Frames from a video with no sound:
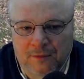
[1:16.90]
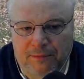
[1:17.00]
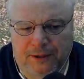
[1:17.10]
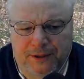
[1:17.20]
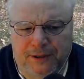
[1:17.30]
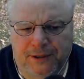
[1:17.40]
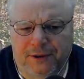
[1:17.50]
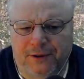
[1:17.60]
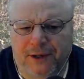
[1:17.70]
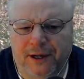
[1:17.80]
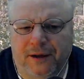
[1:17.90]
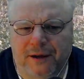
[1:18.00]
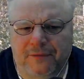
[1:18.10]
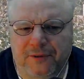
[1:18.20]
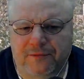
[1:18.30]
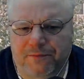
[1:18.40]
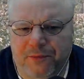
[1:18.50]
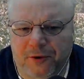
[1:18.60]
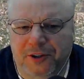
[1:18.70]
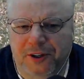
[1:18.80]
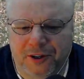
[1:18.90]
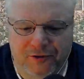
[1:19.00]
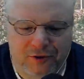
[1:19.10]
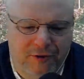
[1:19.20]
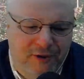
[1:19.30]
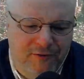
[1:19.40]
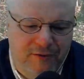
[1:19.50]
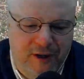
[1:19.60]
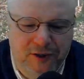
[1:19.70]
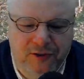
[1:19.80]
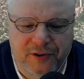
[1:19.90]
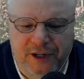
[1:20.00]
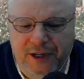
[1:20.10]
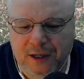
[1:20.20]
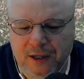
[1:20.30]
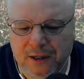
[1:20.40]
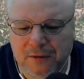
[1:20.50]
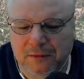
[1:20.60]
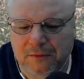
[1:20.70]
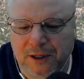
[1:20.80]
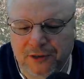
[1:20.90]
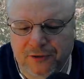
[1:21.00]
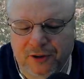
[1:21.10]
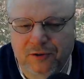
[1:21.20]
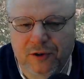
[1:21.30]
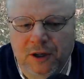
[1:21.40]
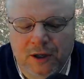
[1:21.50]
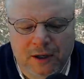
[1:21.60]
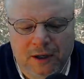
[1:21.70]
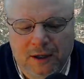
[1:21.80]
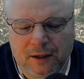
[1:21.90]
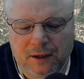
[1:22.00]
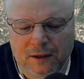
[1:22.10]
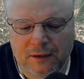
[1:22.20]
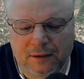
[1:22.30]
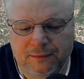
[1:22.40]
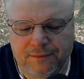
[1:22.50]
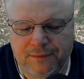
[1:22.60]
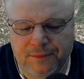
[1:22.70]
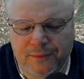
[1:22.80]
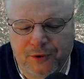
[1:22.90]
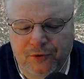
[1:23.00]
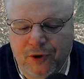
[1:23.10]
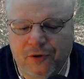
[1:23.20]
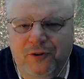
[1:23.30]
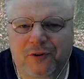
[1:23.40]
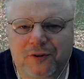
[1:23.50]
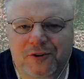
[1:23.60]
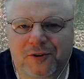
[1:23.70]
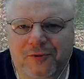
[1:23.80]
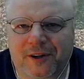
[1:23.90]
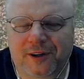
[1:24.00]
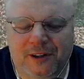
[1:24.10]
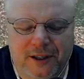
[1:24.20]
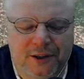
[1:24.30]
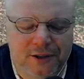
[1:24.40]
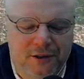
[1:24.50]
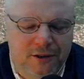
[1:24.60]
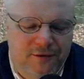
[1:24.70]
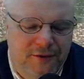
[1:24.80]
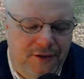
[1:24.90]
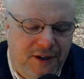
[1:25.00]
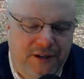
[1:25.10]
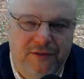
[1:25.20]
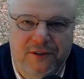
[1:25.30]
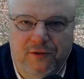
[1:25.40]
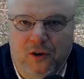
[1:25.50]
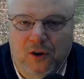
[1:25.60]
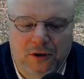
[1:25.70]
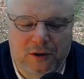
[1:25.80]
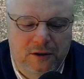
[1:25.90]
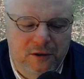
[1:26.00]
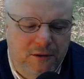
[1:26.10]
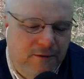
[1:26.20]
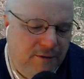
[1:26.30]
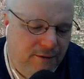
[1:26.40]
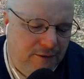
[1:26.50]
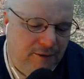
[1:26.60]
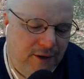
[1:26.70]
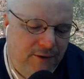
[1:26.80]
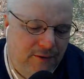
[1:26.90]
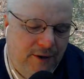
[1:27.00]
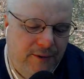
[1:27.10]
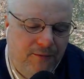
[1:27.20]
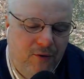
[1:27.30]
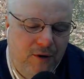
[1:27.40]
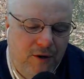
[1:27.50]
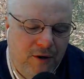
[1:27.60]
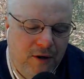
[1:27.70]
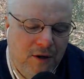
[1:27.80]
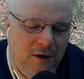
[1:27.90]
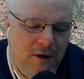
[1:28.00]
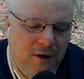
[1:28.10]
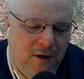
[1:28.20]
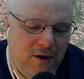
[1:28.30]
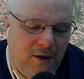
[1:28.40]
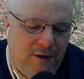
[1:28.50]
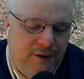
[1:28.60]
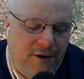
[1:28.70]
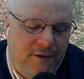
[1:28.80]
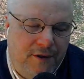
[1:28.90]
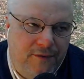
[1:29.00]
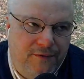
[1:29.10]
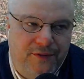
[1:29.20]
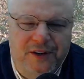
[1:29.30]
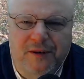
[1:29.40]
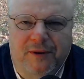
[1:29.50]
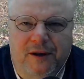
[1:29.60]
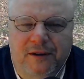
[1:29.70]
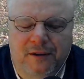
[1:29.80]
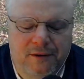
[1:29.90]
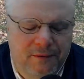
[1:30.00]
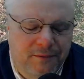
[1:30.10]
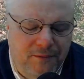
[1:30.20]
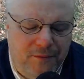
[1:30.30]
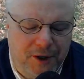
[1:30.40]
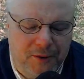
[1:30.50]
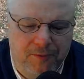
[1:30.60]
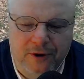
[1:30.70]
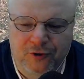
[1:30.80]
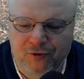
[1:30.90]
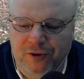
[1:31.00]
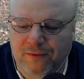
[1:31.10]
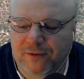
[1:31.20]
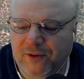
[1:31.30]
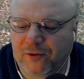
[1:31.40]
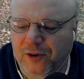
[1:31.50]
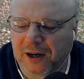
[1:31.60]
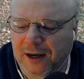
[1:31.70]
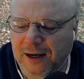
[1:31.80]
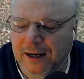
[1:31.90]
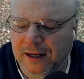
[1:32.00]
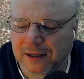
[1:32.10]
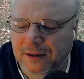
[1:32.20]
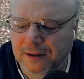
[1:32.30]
But as it turned out, after purchasing a drone and registering my drone, you know that there are certain regulations for the safety of all, and they're really, really important. And if you think about it, when you put a drone up very, very high,